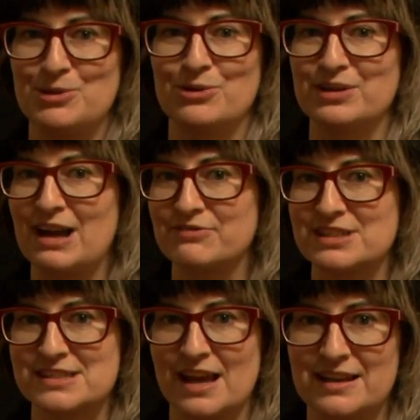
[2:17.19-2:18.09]
You don't have to
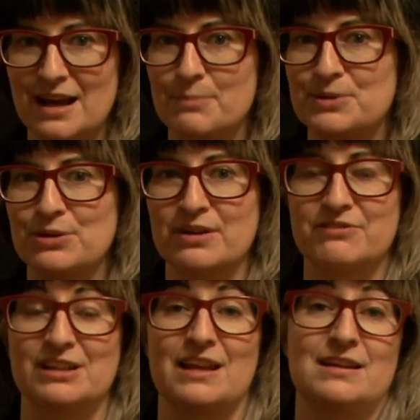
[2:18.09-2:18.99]
sign up, you don't have
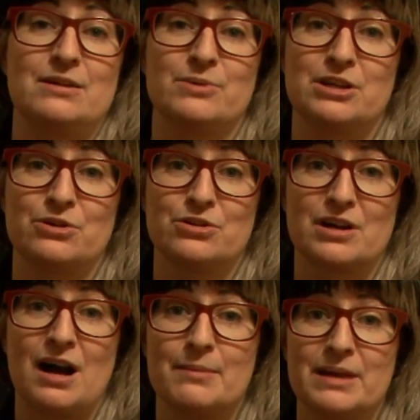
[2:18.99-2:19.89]
to let anyone know you're
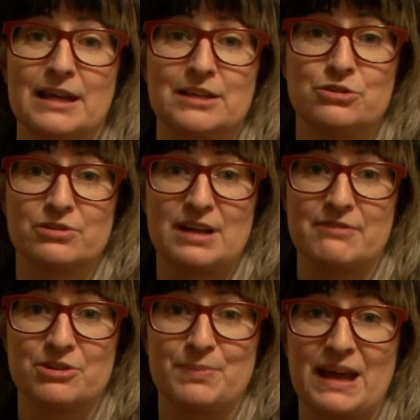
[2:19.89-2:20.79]
coming, you don't
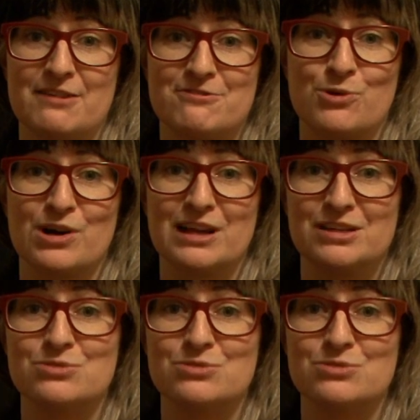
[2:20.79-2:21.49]
have to pay for it.